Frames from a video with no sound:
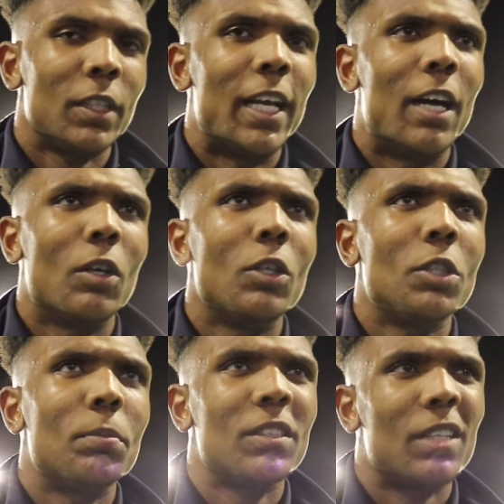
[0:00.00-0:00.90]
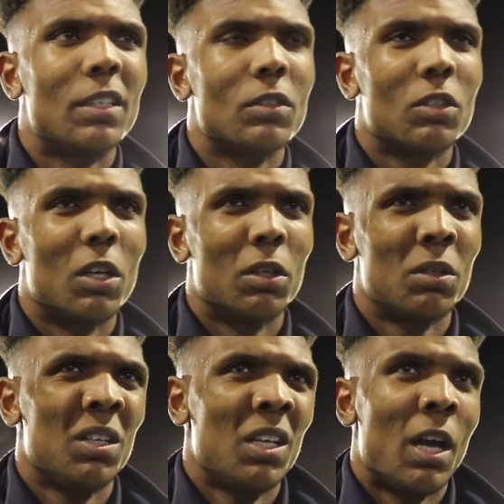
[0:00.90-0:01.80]
Yeah, 100%. So
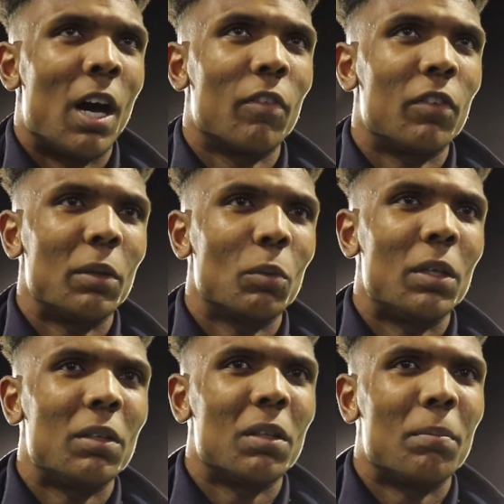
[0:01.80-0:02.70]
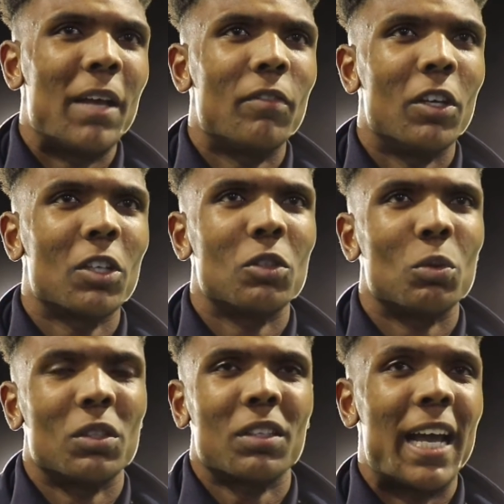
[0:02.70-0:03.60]
I think the main
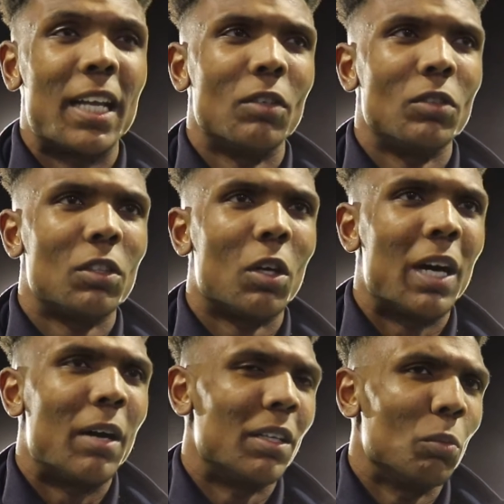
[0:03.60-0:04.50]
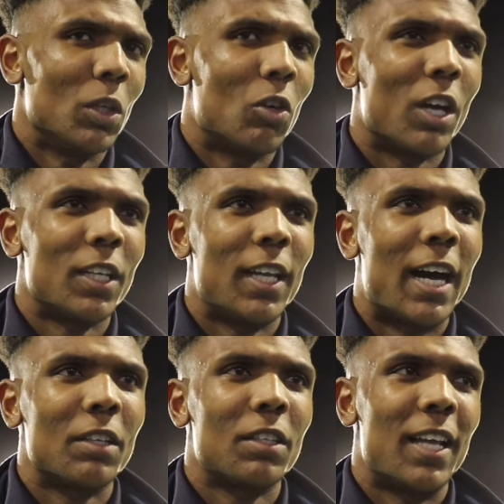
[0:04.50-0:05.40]
focus was getting the result, and we grinded it
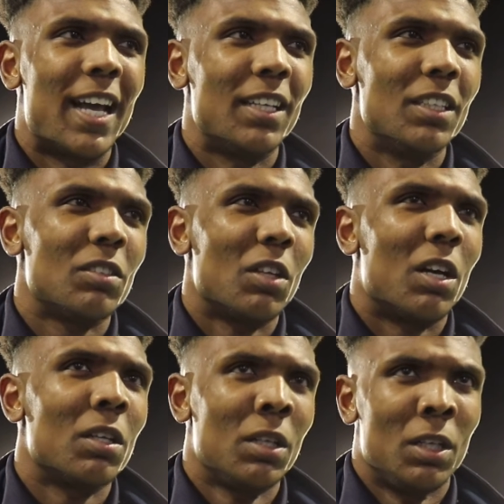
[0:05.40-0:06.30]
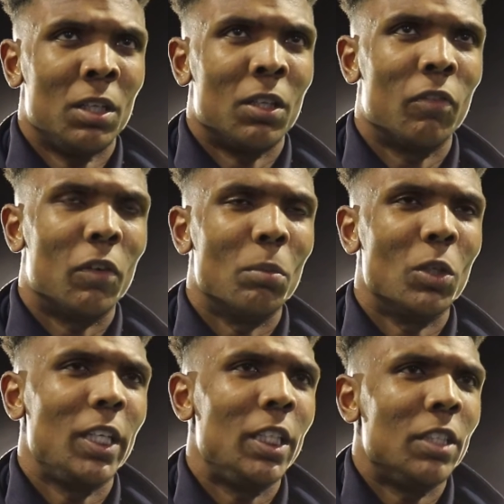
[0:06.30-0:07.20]
out to the end. It's not the
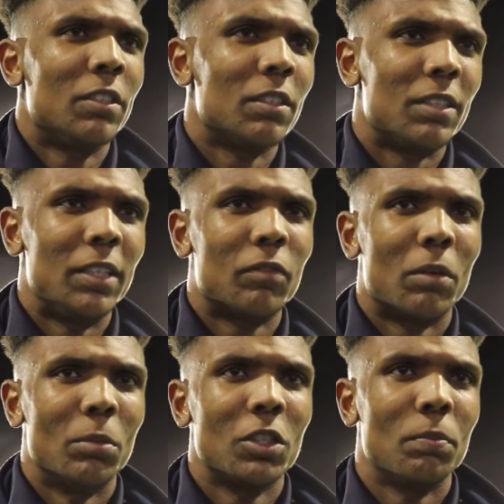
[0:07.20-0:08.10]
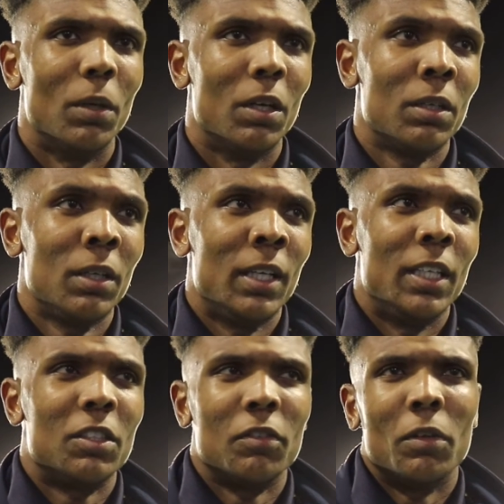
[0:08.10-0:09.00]
football you're used to seeing from us, but
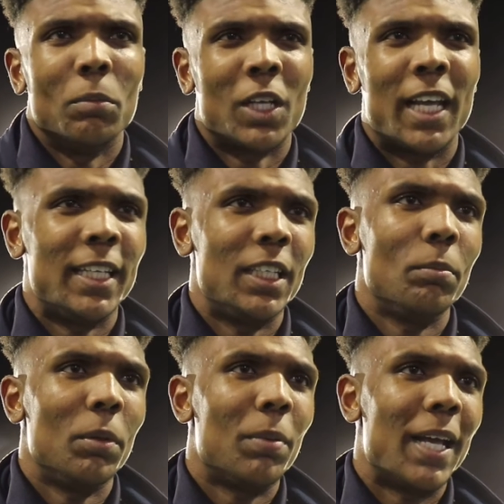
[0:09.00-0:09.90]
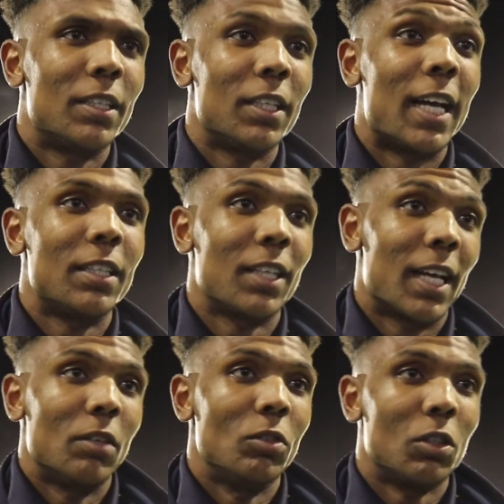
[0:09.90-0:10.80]
it's the football that needed to be played today to
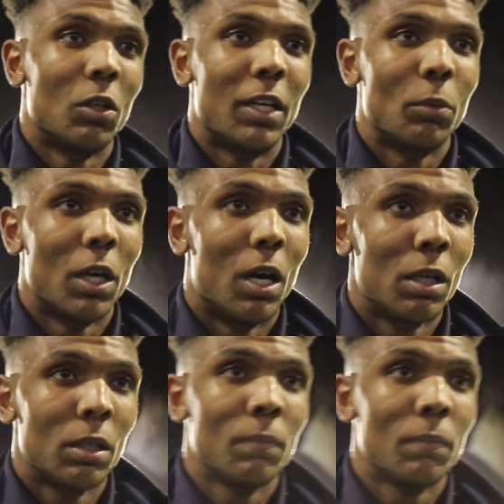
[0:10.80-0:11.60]
get the result that we got.